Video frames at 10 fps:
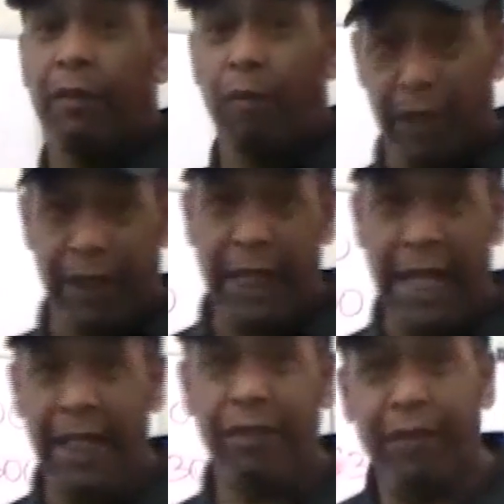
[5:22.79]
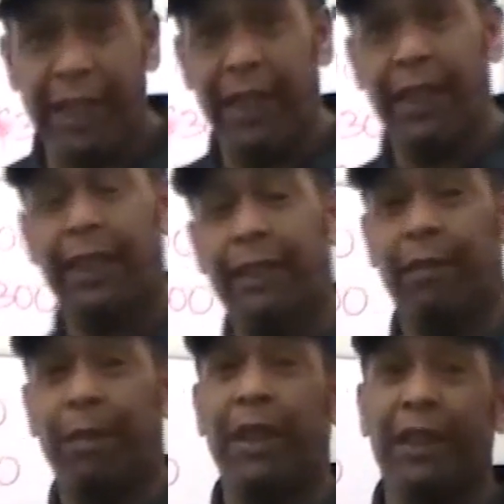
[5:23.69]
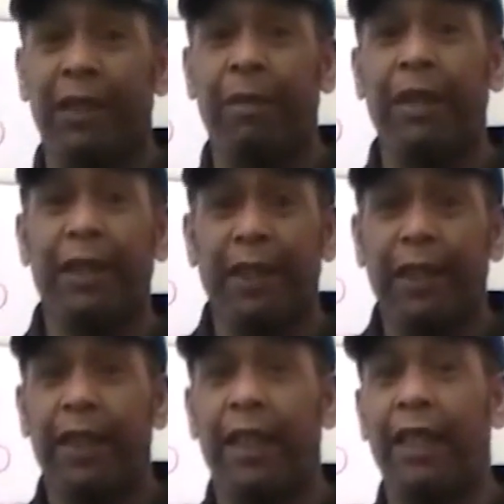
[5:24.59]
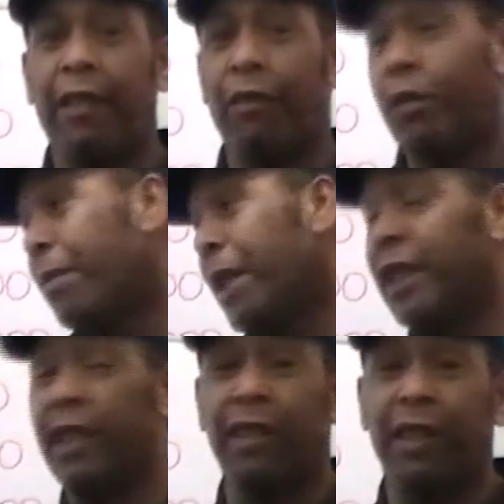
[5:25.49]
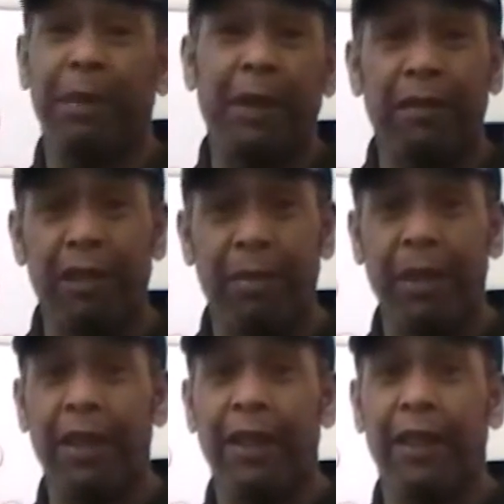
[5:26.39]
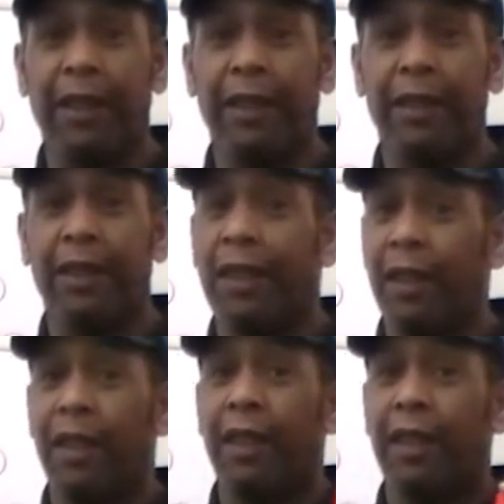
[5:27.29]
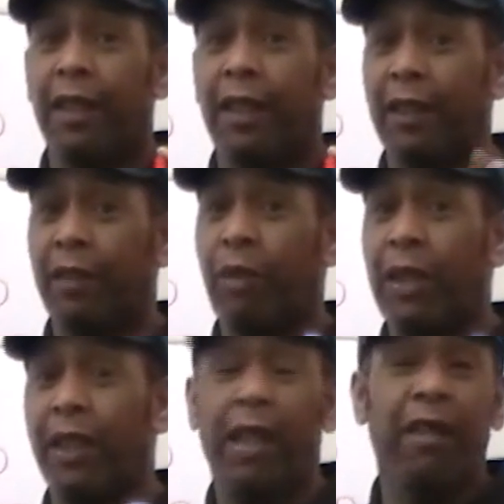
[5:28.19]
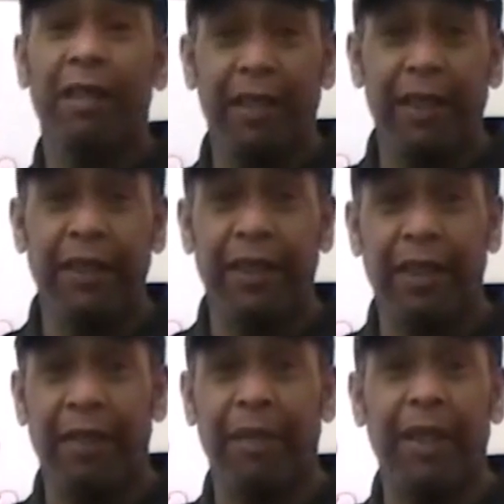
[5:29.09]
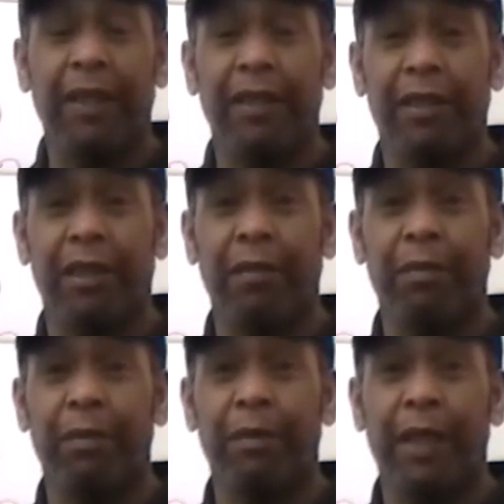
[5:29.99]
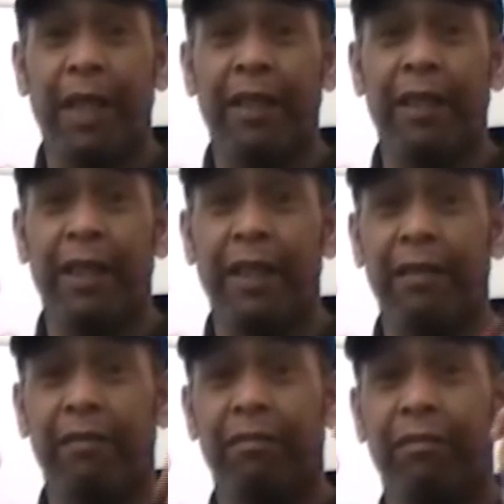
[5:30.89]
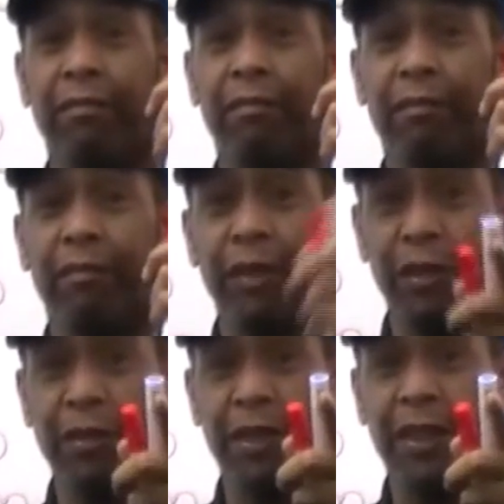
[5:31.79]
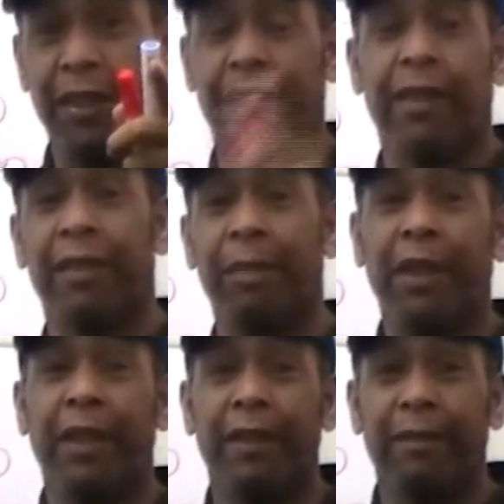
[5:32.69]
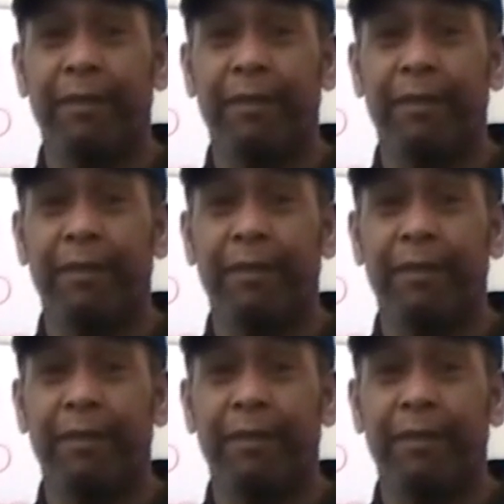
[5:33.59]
One of the harsh realities of being a smoker and all the money that you spend on smoking is one of the only things that you have nothing to show for other than you're addicted to smoking.